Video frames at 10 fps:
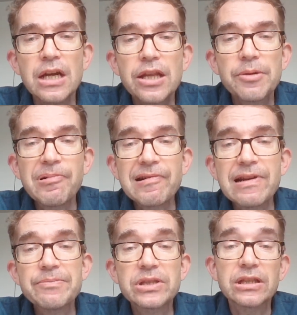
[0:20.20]
The
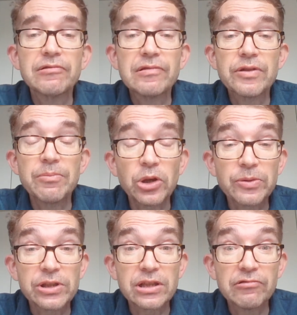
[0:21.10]
module is going
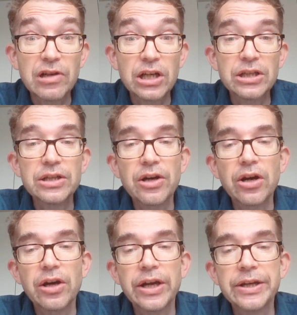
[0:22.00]
to run
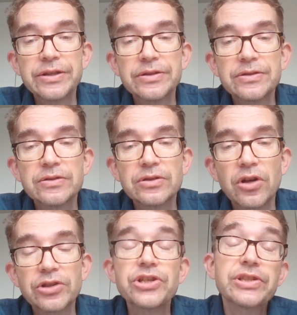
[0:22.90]

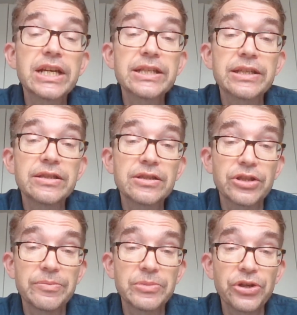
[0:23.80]
on Tuesdays in
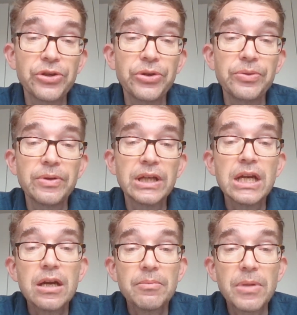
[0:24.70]
Term 2.
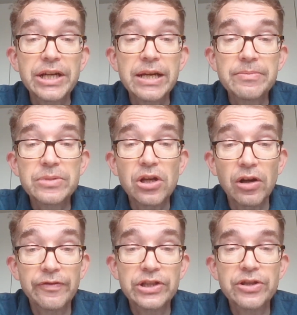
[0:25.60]
My name's
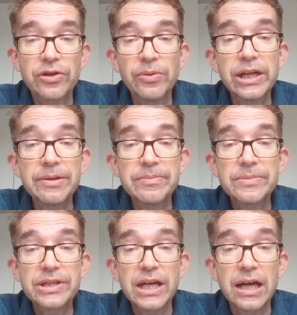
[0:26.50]
Oliver
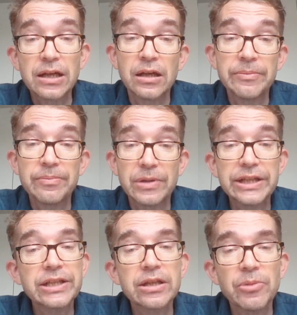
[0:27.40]
Duke-Williams, and I'm
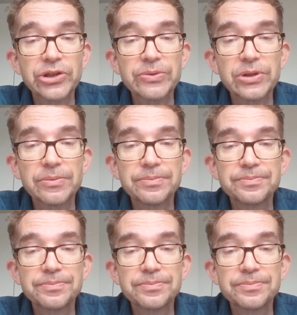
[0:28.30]
leading the module.